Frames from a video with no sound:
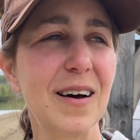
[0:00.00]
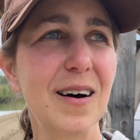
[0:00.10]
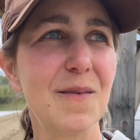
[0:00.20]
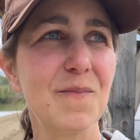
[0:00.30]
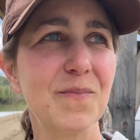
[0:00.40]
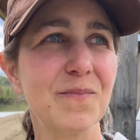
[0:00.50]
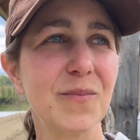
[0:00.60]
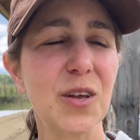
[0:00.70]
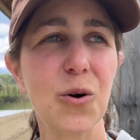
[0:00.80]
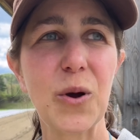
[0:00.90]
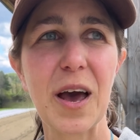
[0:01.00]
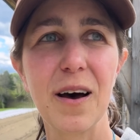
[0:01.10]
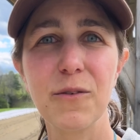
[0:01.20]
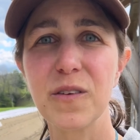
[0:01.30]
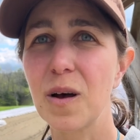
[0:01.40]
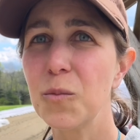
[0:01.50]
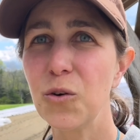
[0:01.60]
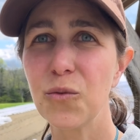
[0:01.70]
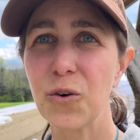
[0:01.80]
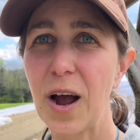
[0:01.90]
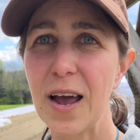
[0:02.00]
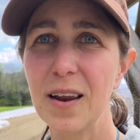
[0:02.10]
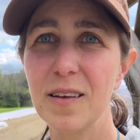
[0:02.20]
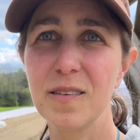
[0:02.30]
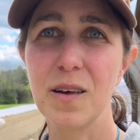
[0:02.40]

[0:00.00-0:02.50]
Um, you know, we have some new varieties